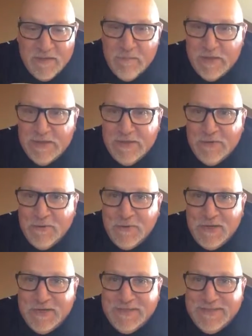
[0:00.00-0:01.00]
but you know
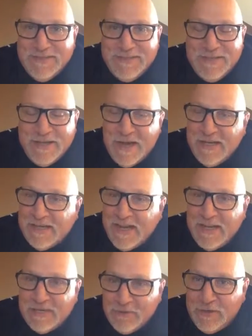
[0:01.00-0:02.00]
what? You kind of
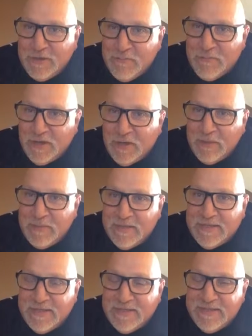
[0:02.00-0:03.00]
got to grin and bear it
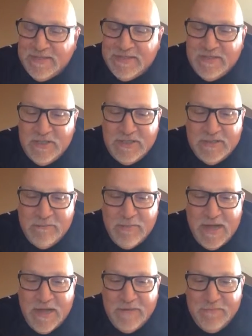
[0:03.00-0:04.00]
because just
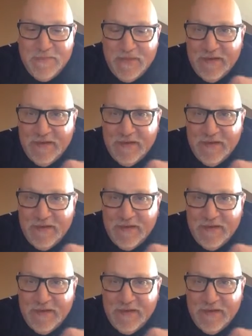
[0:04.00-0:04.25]
about